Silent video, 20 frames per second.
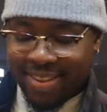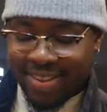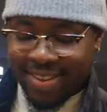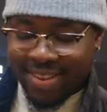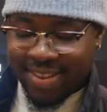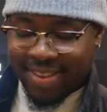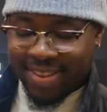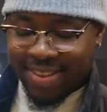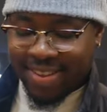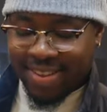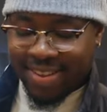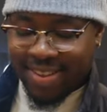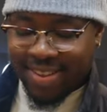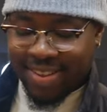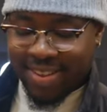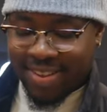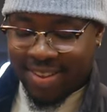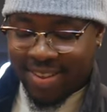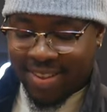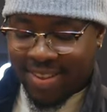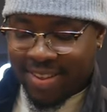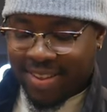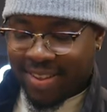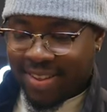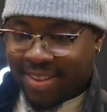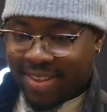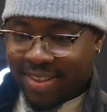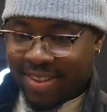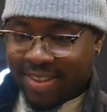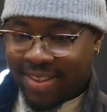
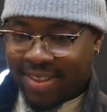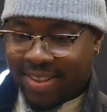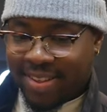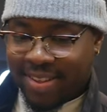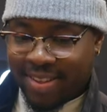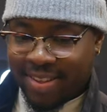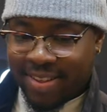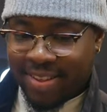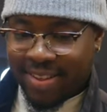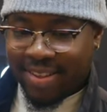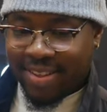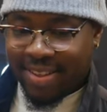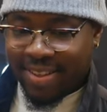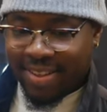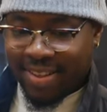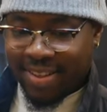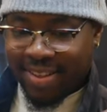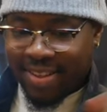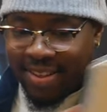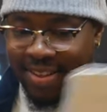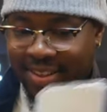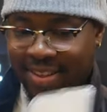The person shown says nothing.